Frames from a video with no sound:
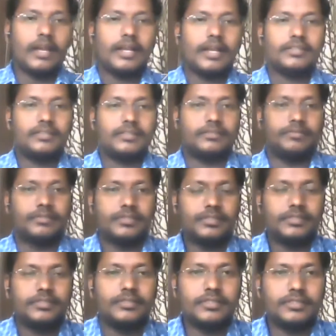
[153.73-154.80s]
as the
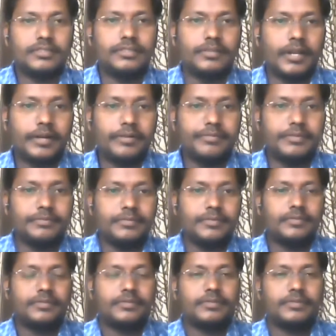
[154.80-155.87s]
word is derived from
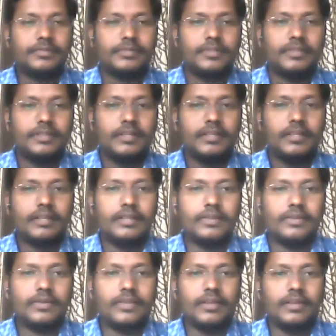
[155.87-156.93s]

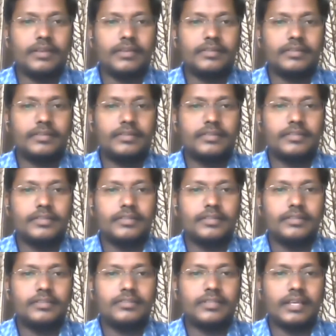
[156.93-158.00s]
a
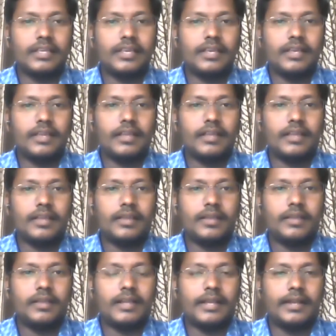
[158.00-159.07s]
psyche
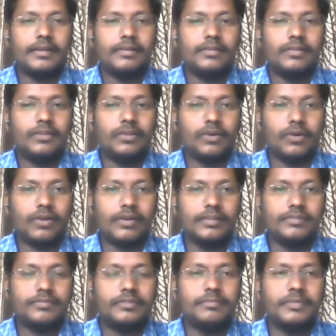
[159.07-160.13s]
and
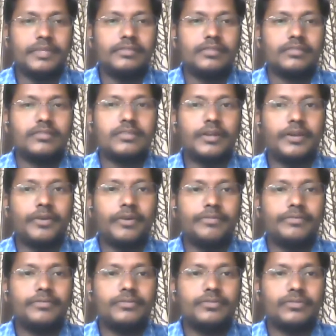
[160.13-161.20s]
logos, which means study of
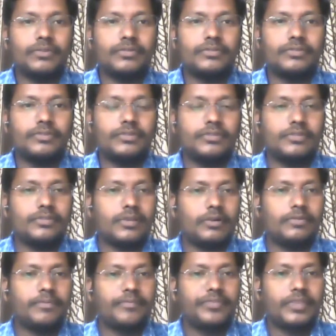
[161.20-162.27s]
soul. So this is
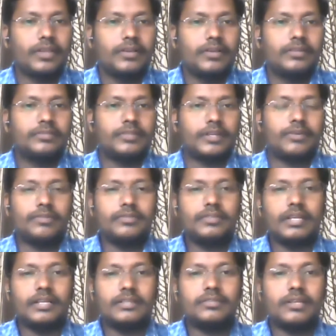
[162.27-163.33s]
how
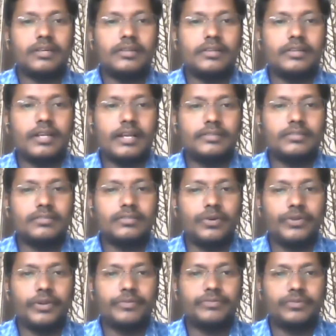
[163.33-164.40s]
psychology has started as a
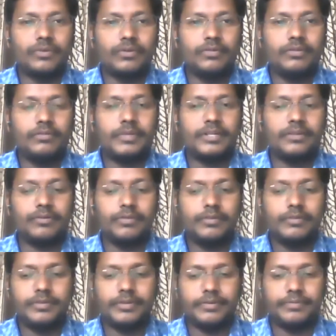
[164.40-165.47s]
study of soul, but over
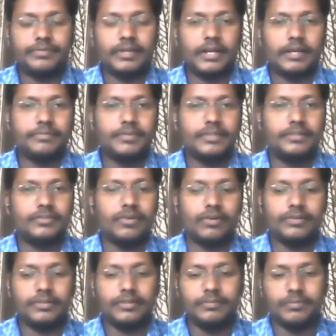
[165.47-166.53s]
a period of time, it
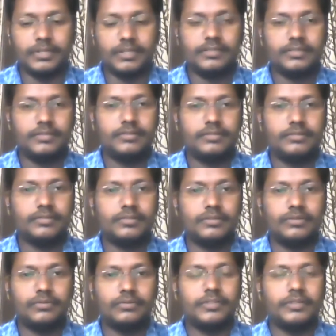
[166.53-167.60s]
got emerged
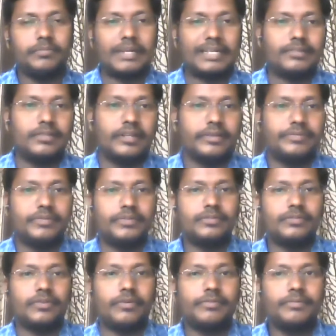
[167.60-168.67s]
to the present
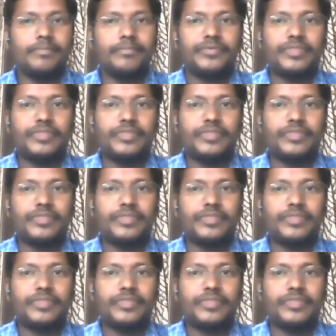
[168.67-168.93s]
definition of